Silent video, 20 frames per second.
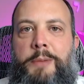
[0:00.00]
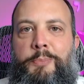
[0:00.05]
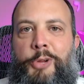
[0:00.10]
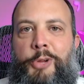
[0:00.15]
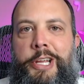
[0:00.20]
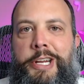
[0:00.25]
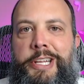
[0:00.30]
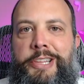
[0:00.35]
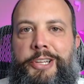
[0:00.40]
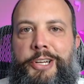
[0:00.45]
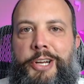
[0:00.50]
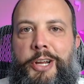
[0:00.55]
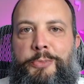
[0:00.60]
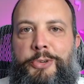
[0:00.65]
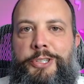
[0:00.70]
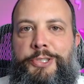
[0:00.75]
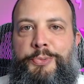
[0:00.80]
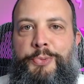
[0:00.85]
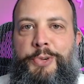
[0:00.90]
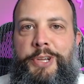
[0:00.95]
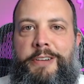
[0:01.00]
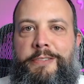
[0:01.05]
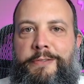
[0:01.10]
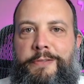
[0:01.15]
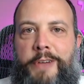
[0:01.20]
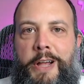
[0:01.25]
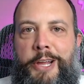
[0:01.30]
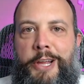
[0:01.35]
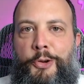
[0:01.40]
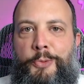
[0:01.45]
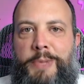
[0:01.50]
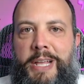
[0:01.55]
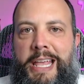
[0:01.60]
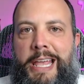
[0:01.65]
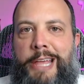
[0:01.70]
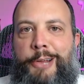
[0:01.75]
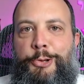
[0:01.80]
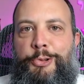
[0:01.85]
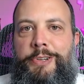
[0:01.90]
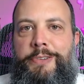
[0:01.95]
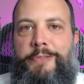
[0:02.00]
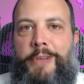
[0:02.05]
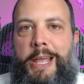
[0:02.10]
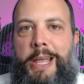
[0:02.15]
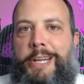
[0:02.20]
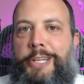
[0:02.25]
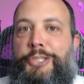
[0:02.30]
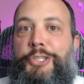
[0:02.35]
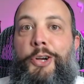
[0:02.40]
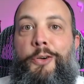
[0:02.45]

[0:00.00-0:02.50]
plugging in the numbers, we get a final mechanical advantage